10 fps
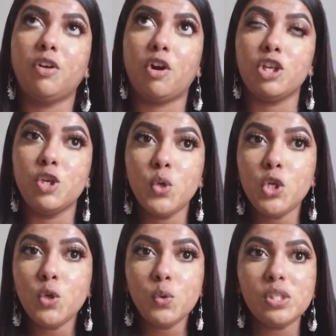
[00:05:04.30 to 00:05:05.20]
or you
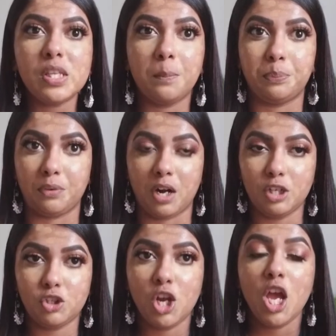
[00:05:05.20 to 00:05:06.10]
use a
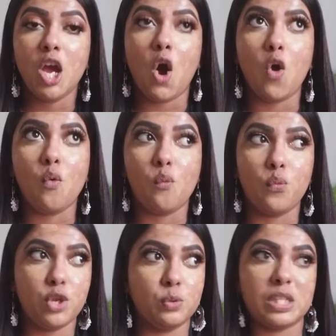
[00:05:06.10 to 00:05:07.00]
brush
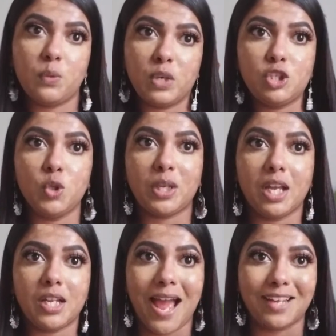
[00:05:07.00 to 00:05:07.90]
using which you
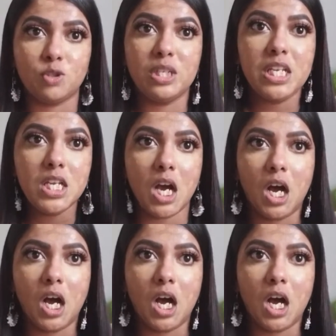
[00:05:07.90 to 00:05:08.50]
can actually